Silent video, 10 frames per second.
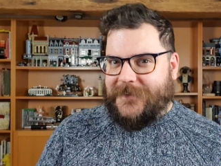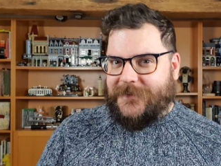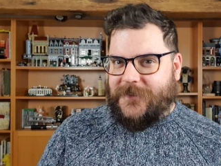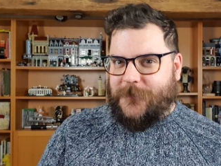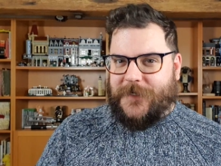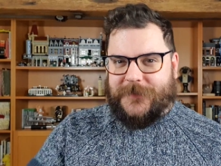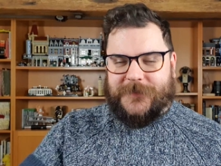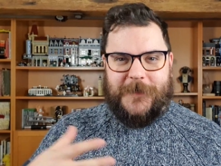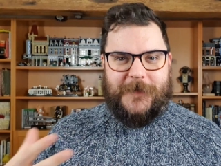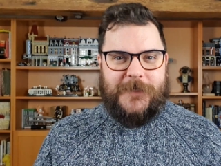into the mix,
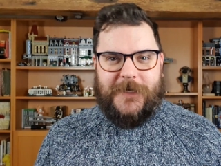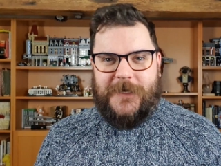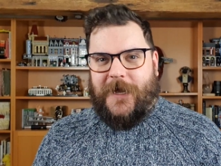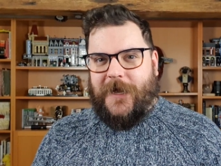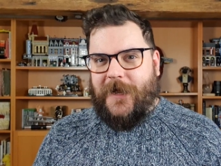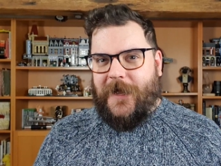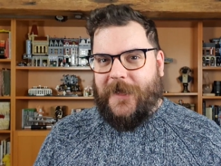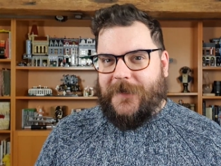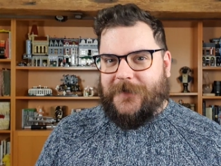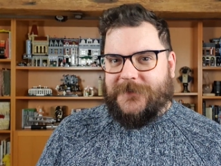maybe uh, an
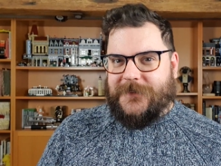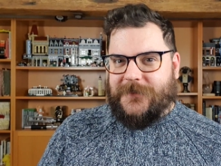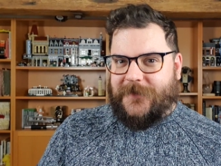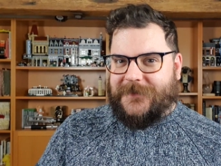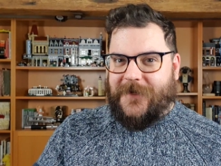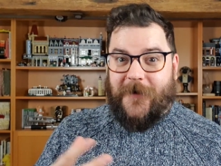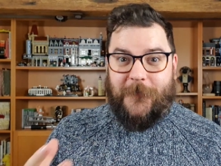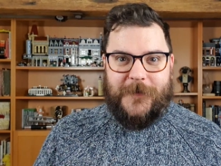LED lighting arm,